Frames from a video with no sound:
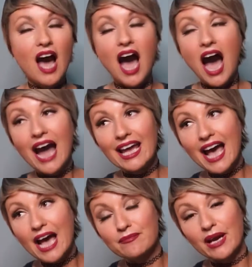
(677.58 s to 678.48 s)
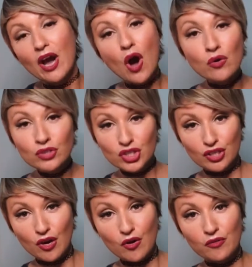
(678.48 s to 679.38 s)
I had my own
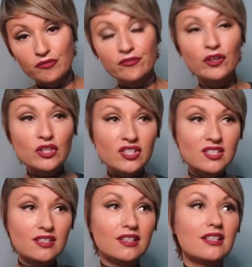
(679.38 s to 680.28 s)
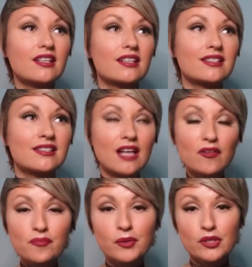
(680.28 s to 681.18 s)
show, first
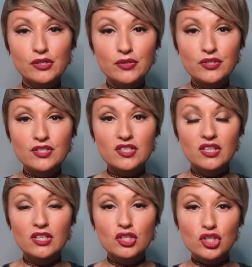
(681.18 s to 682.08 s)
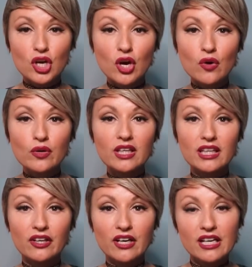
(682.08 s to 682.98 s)
self-produced show
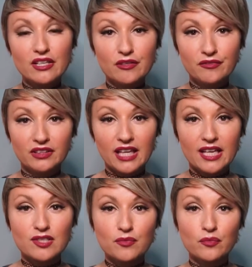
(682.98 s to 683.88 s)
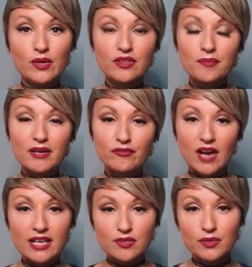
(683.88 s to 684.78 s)
here in Newfoundland with my
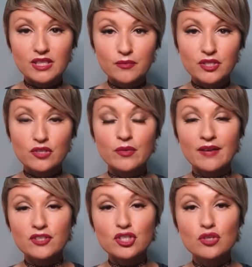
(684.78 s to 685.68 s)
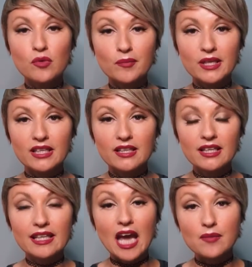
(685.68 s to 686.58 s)
friend. We have a 2-woman
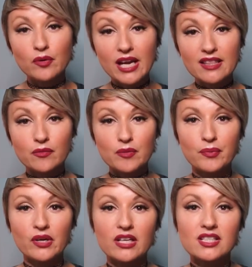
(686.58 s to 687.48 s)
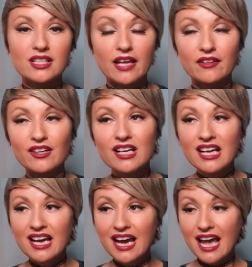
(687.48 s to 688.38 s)
cabaret that we put on together,
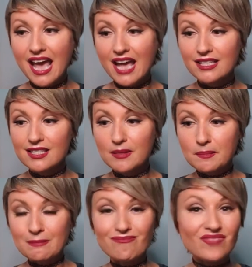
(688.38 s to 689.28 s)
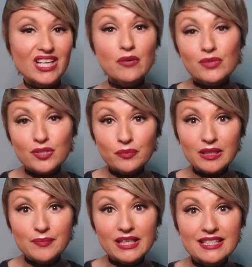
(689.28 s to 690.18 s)
and it was a really
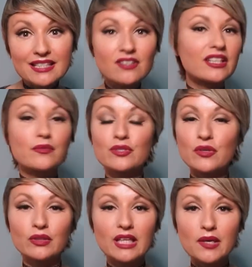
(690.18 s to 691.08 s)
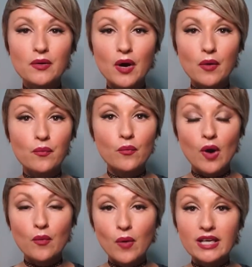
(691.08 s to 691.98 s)
big deal, and it was only a
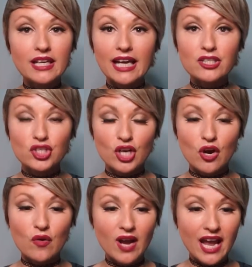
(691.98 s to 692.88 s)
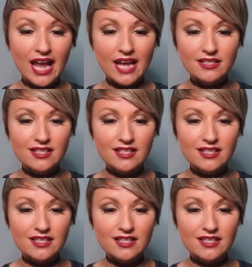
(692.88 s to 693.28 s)
one-night show. And